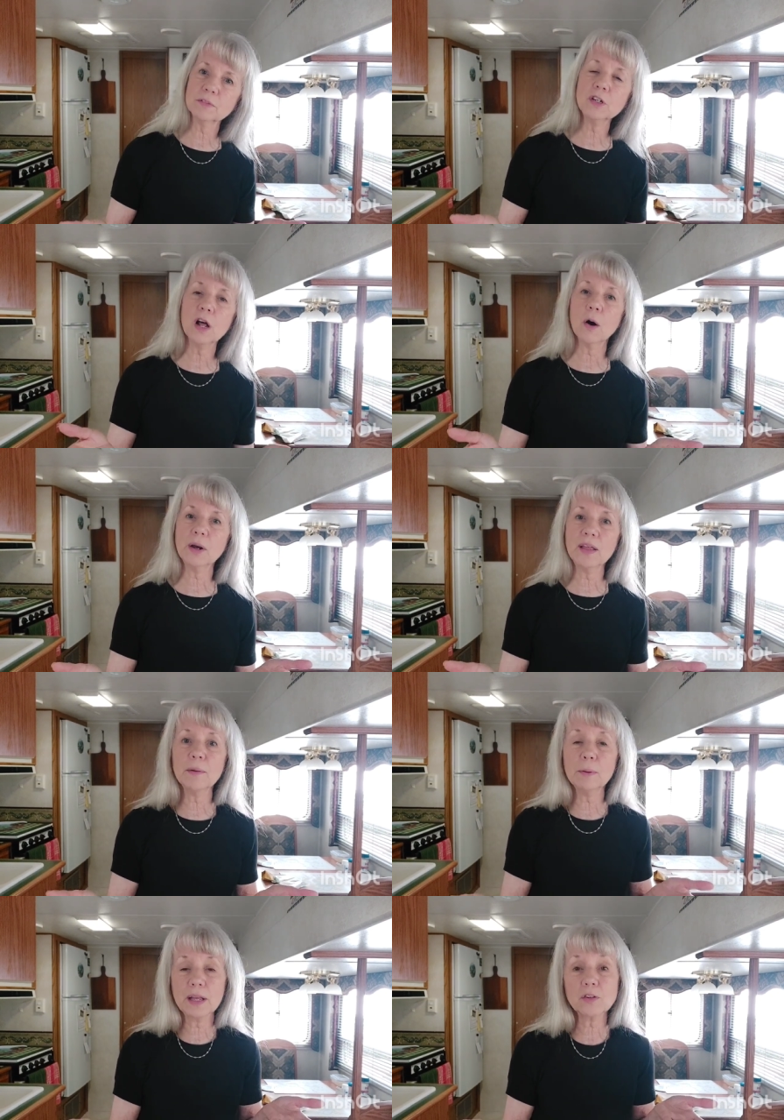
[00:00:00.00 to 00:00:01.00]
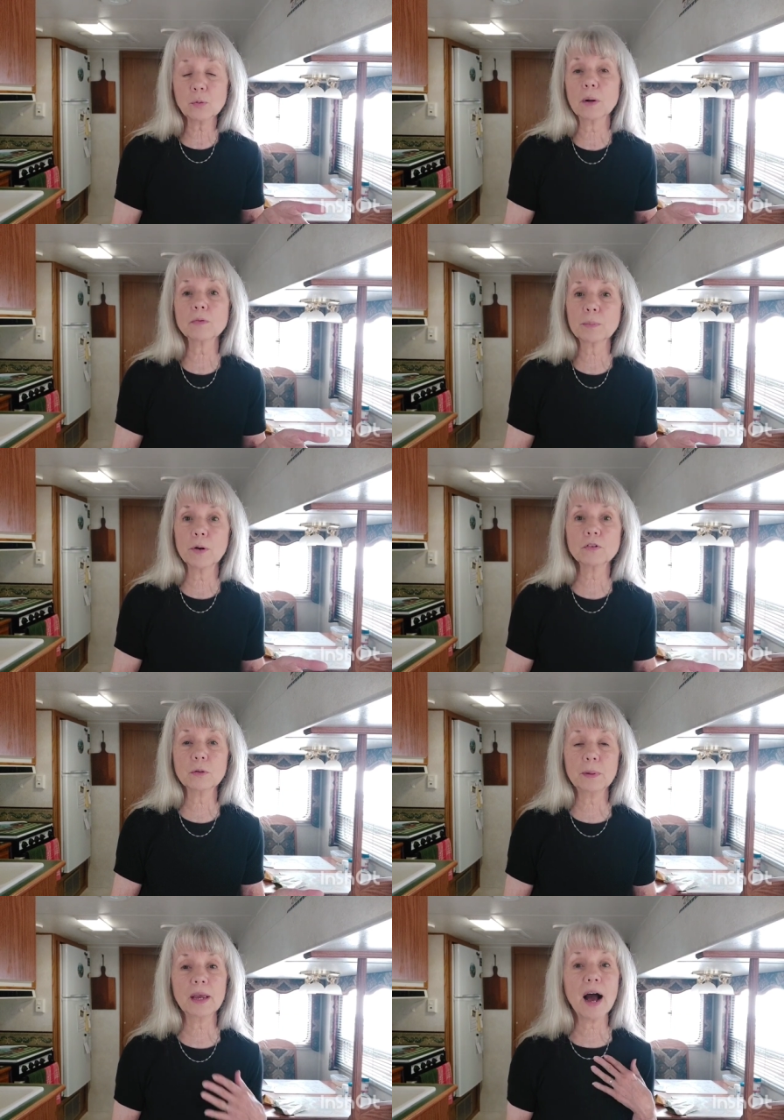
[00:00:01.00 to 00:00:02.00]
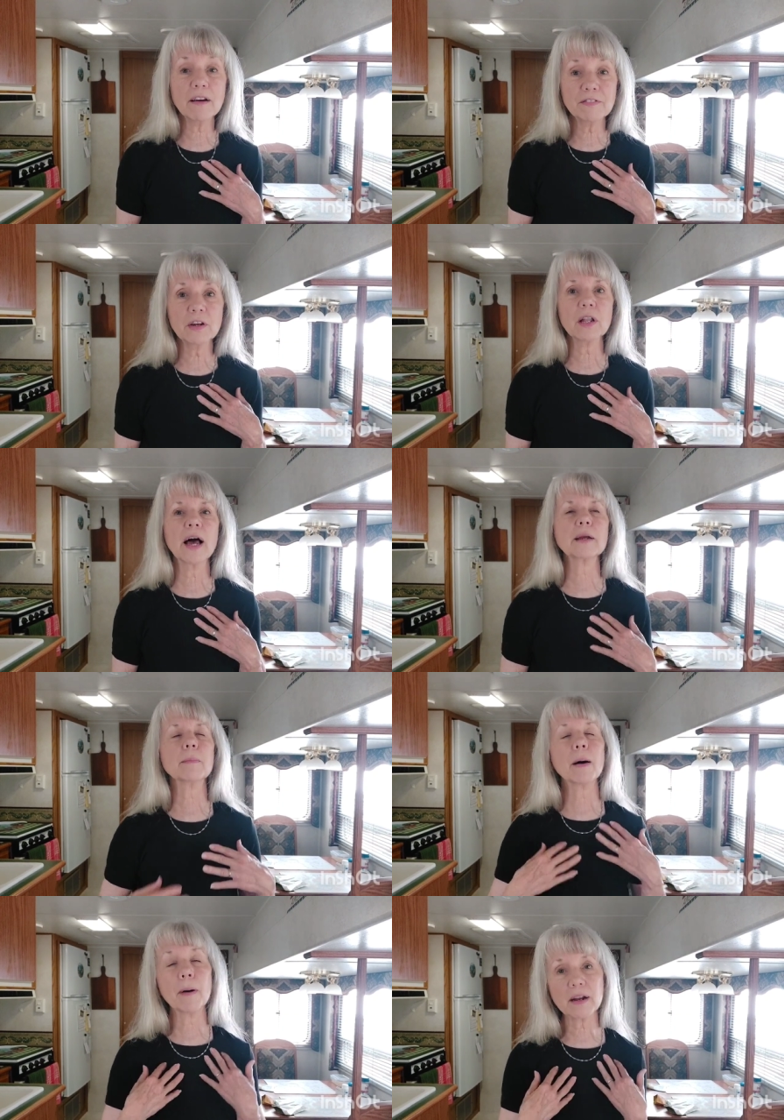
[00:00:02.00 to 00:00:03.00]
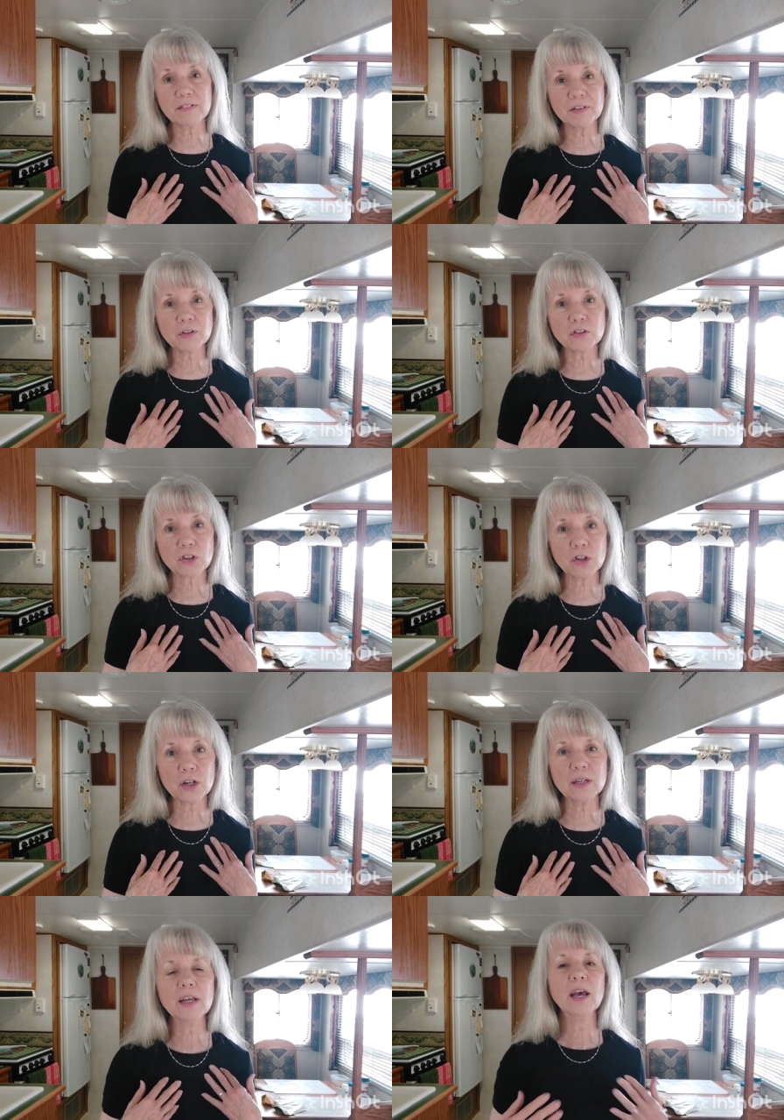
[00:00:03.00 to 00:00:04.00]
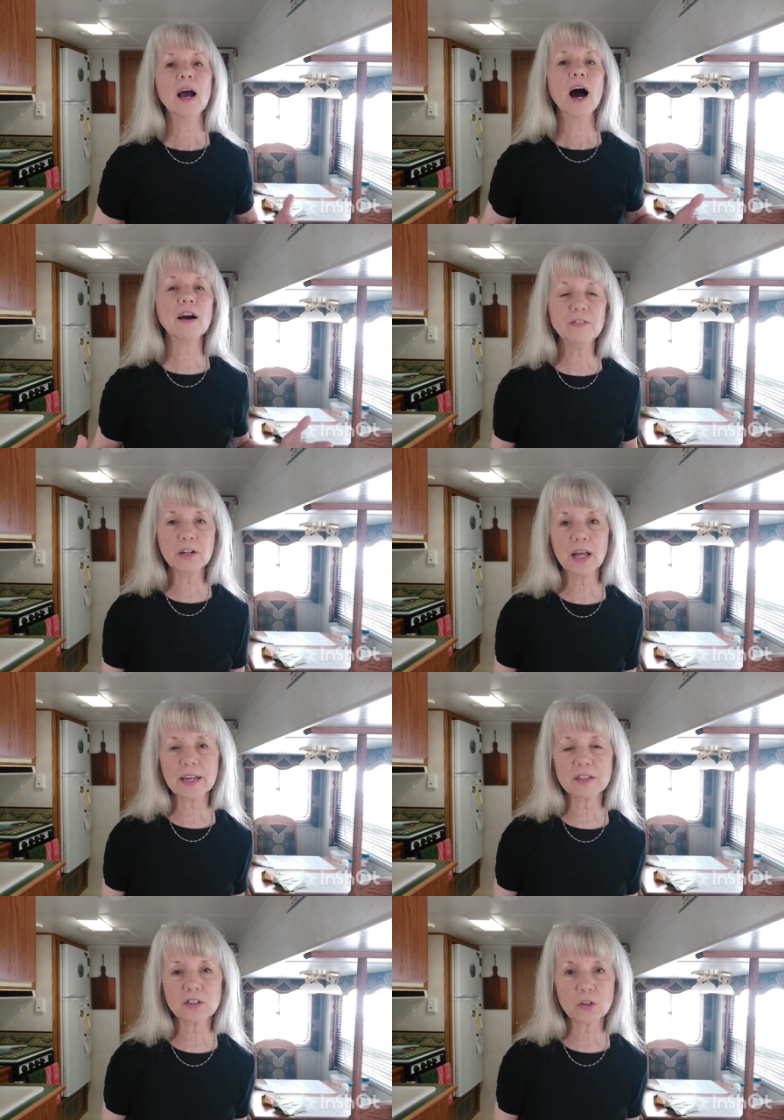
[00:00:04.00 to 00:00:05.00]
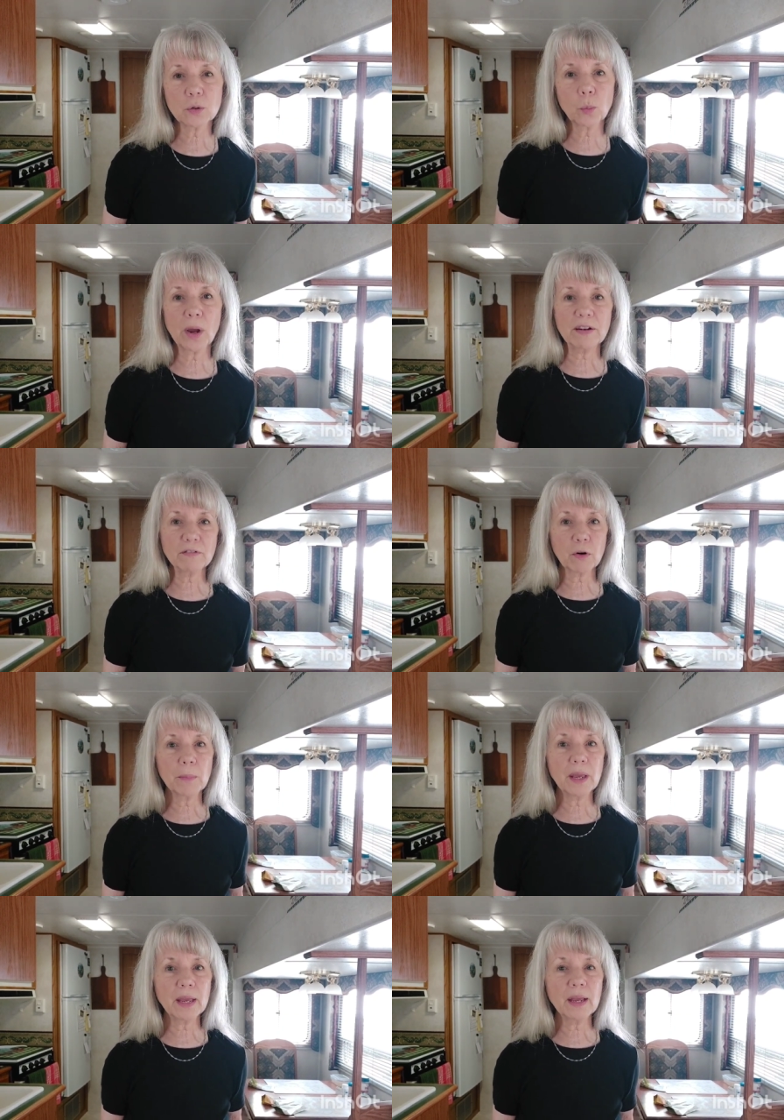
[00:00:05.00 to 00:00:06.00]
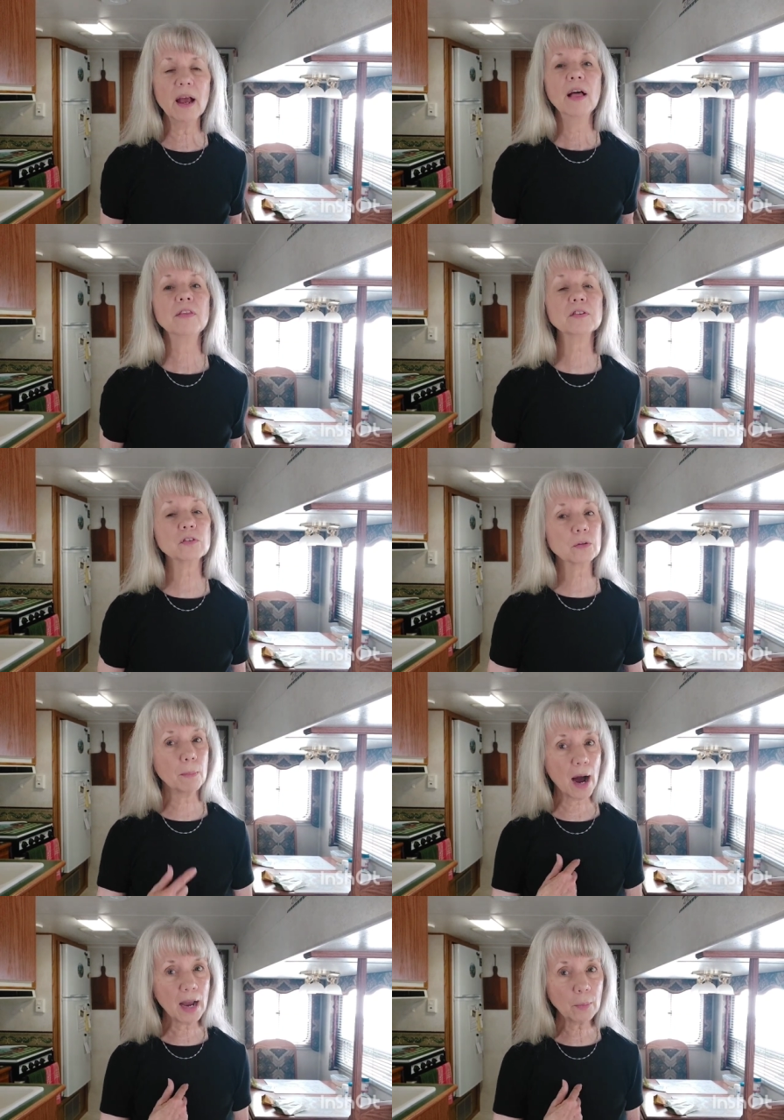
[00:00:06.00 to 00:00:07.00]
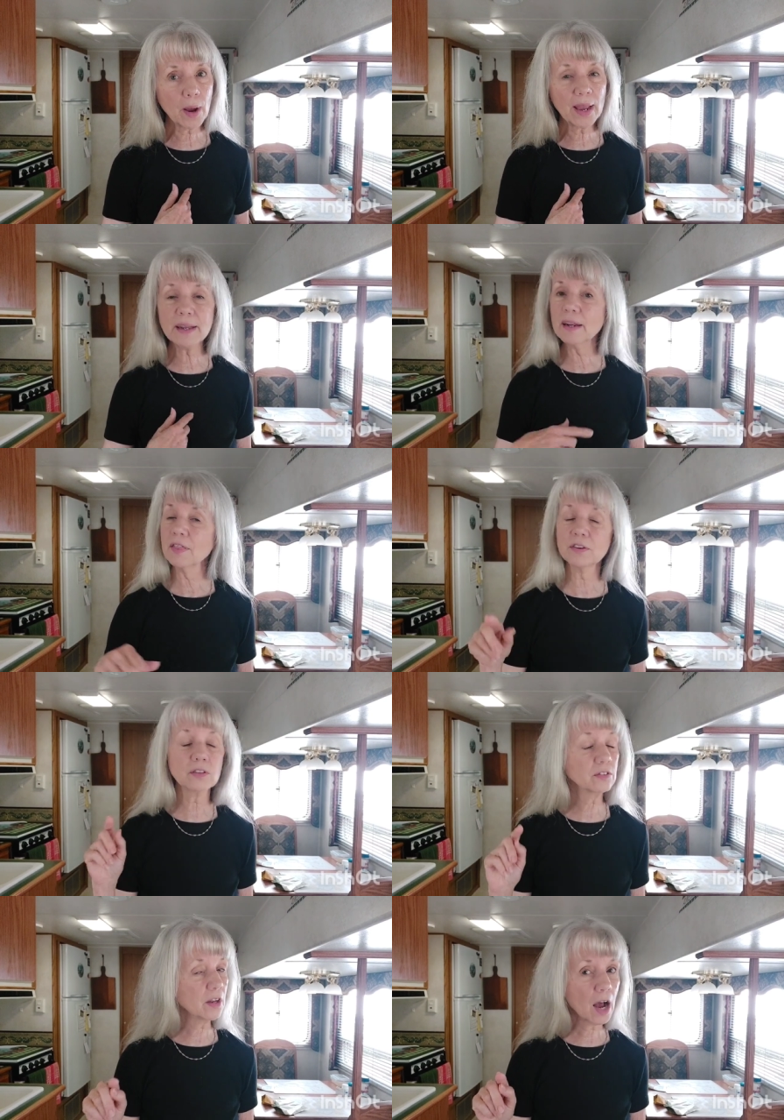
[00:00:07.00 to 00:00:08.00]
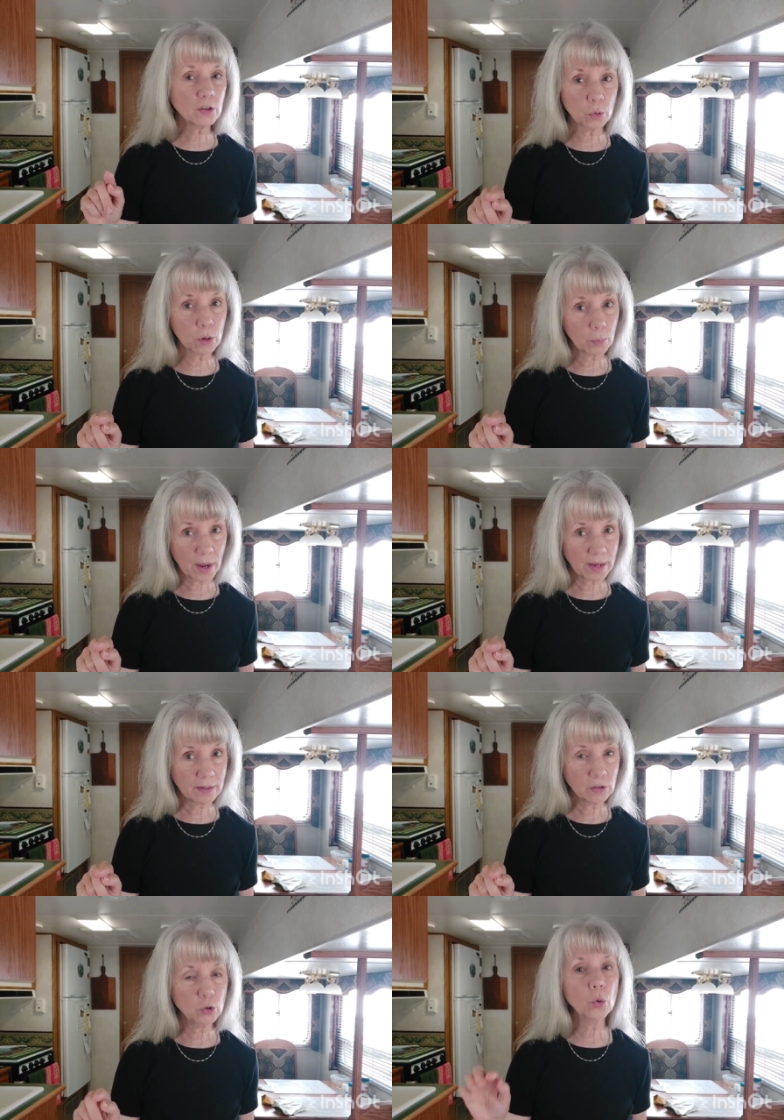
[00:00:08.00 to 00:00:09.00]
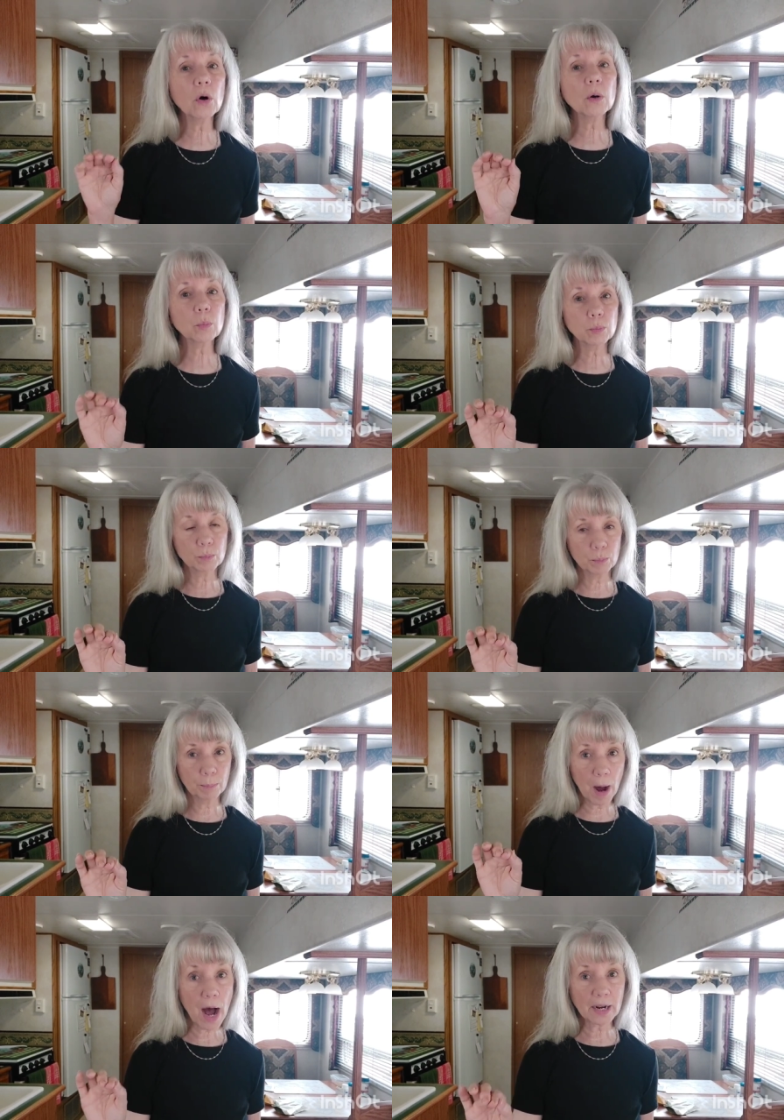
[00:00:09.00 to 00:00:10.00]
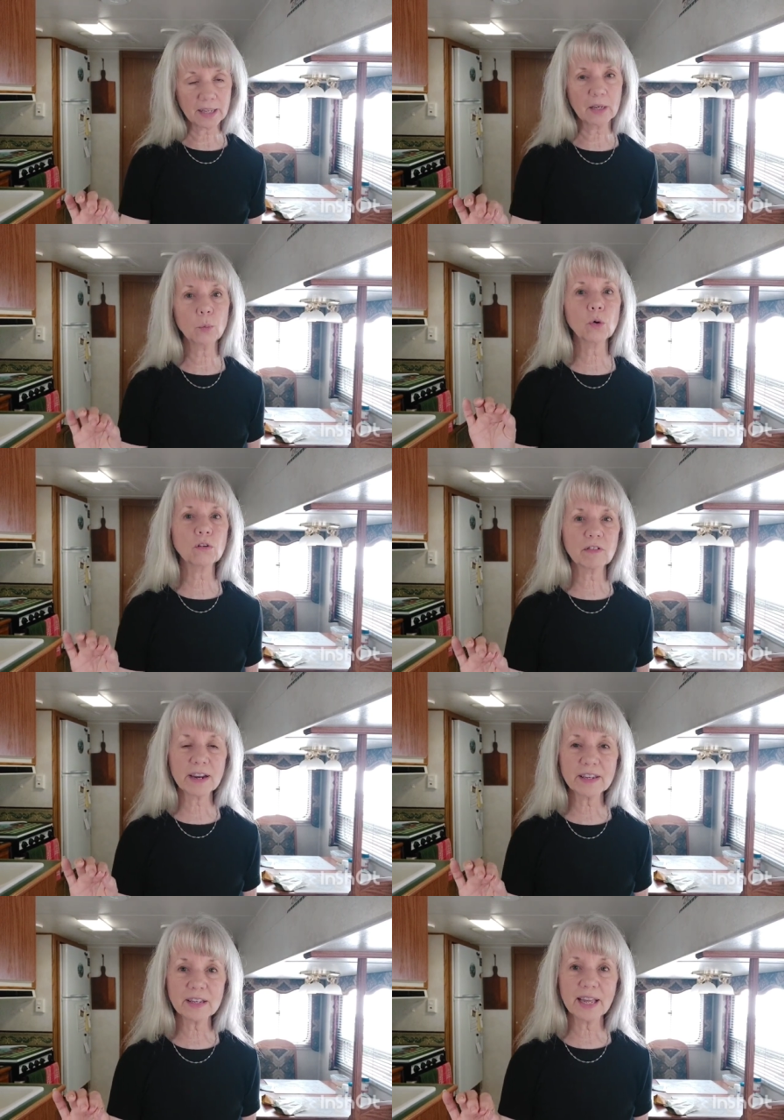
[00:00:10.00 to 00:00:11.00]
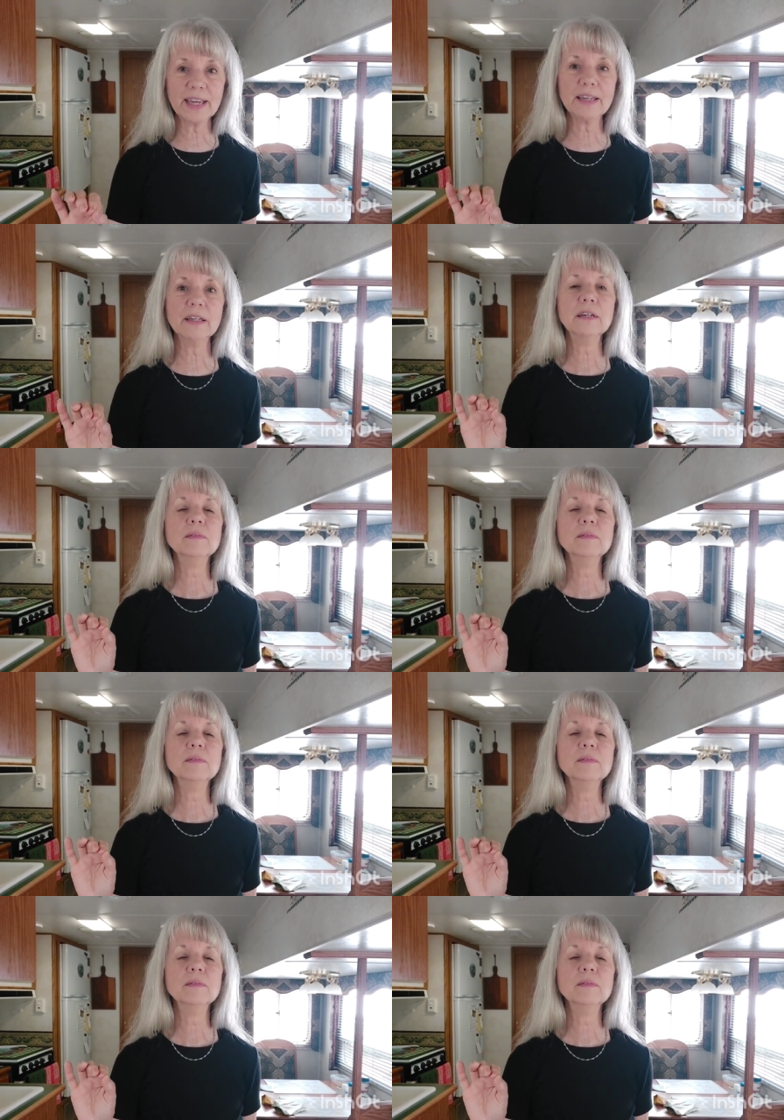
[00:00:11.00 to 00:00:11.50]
you know, in the place where I'm supposed to be. I feel like my body feels good. I feel like it's a good weight for me. This is my weight. This is not your weight. Your body will regulate